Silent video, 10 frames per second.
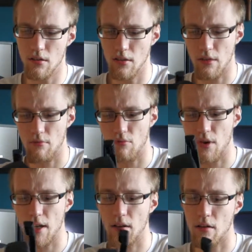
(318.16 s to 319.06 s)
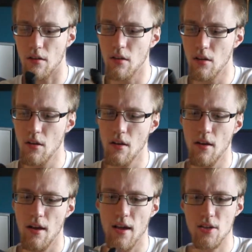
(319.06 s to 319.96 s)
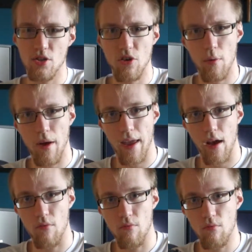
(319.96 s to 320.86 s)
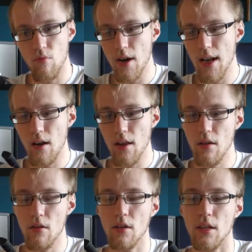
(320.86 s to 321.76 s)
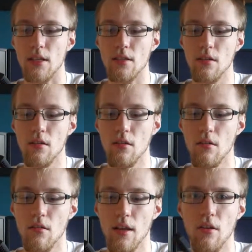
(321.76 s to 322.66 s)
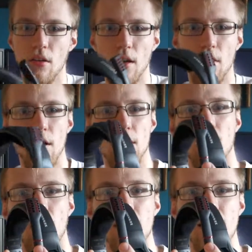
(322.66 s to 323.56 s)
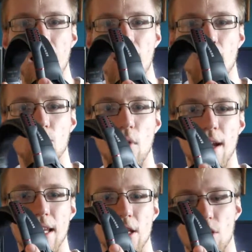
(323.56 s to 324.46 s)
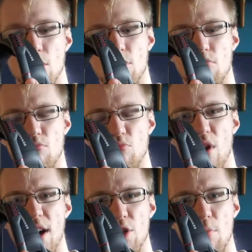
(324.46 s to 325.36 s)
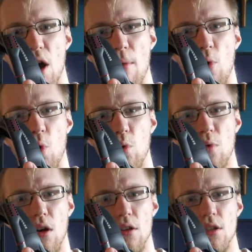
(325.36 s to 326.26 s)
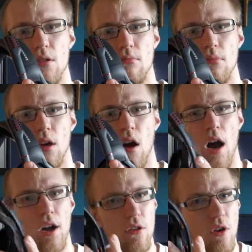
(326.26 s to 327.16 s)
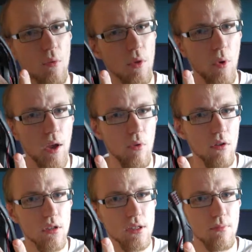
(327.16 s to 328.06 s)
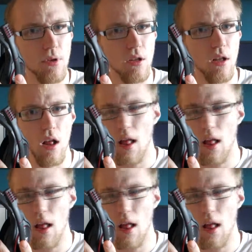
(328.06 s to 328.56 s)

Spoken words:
They really aren't. And straight away, I really like the look of these. They got like a nice like metallic reddish purple look to them. I could have gone with the white ones, but